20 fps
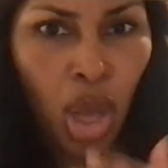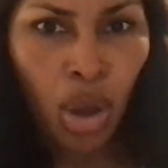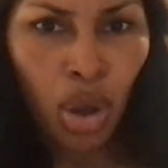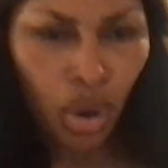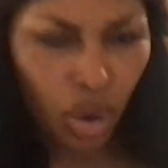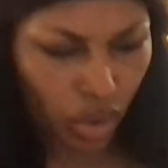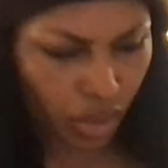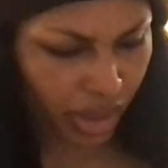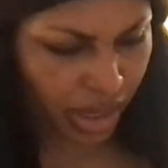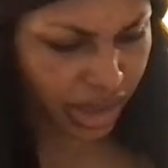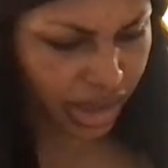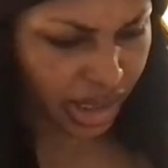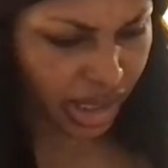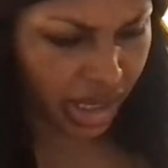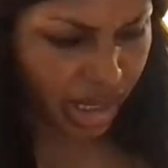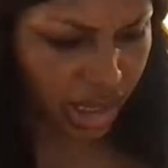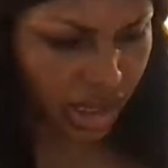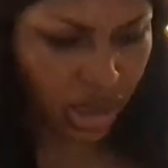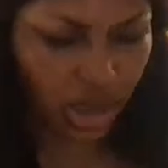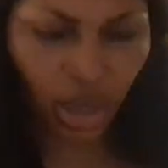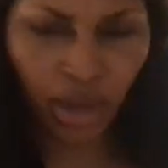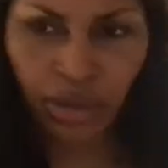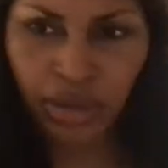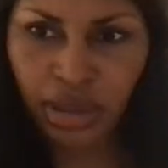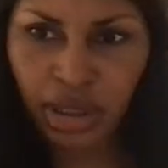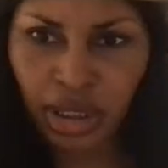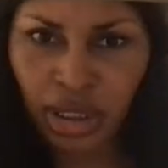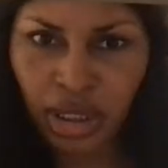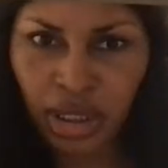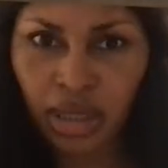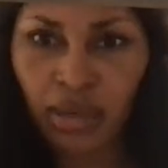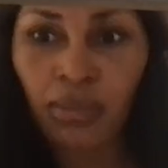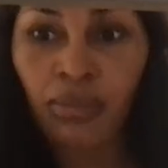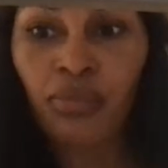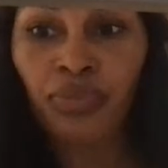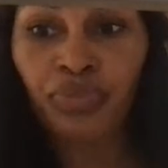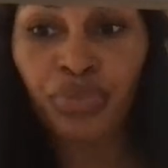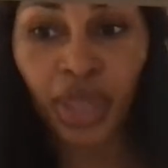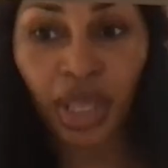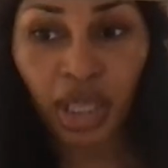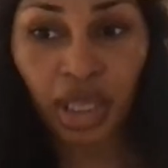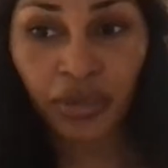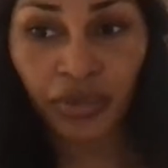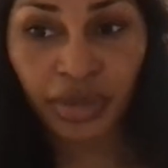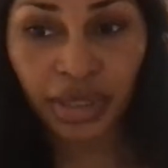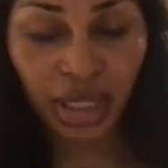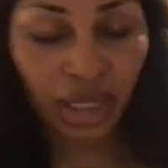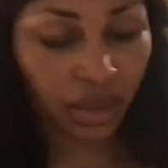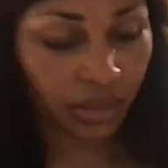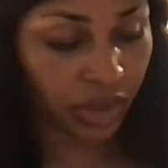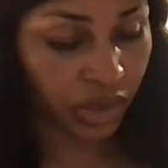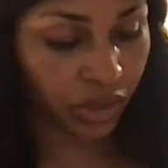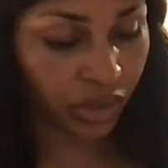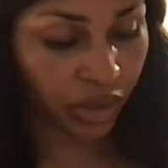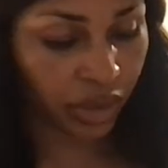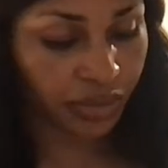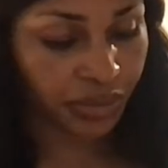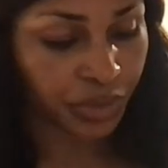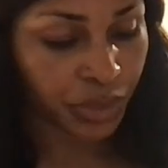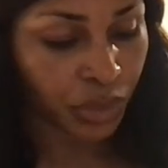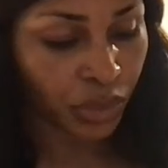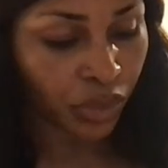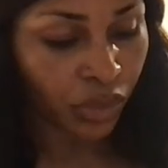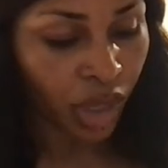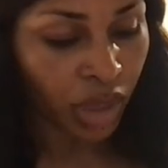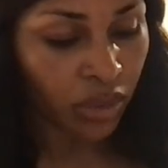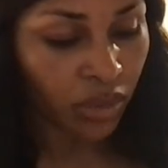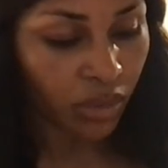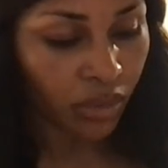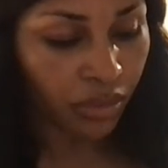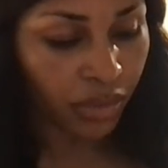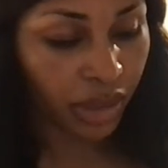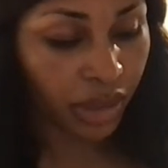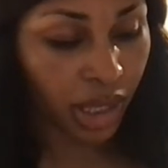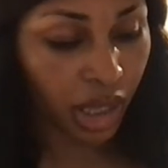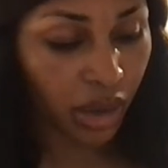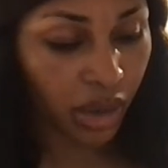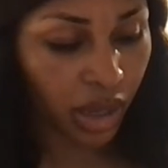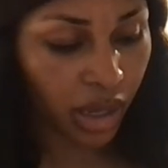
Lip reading: oh, it's salty. Thank you for telling me, girl. But no,